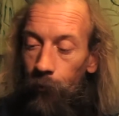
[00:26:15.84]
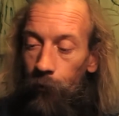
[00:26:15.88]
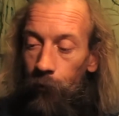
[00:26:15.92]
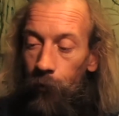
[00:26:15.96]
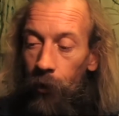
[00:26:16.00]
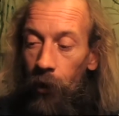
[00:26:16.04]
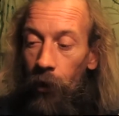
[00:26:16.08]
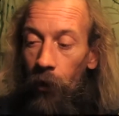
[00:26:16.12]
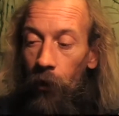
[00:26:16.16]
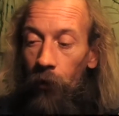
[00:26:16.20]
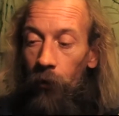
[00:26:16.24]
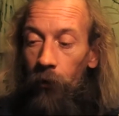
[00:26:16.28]

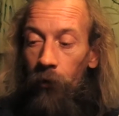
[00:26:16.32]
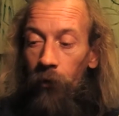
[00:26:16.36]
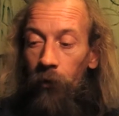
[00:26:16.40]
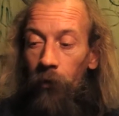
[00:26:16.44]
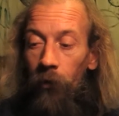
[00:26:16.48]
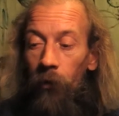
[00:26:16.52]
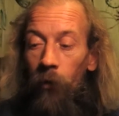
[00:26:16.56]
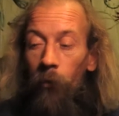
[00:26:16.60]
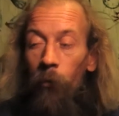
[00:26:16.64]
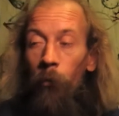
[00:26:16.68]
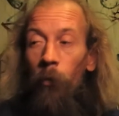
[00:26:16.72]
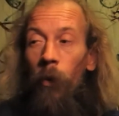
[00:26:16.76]

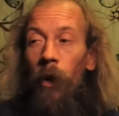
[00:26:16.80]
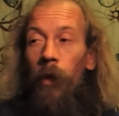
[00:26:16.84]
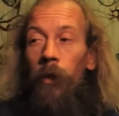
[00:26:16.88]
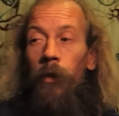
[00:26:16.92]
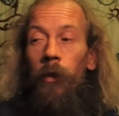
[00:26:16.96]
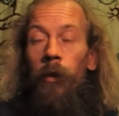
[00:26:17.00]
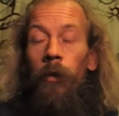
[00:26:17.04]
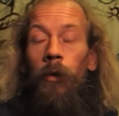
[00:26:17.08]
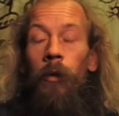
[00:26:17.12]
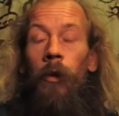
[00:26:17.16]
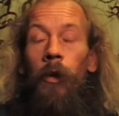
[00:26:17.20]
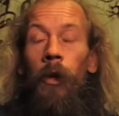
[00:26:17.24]
Because
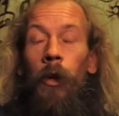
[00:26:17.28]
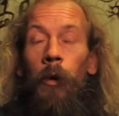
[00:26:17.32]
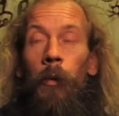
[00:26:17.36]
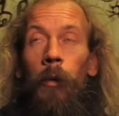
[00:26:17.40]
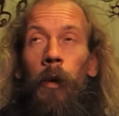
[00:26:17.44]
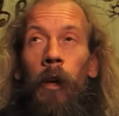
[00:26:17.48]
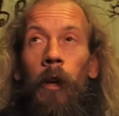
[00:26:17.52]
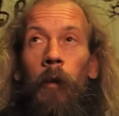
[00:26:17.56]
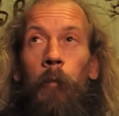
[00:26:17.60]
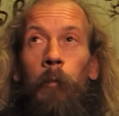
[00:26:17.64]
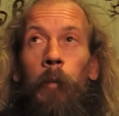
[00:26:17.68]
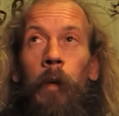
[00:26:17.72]
when you know
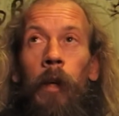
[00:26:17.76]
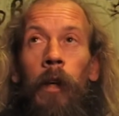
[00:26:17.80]
when I've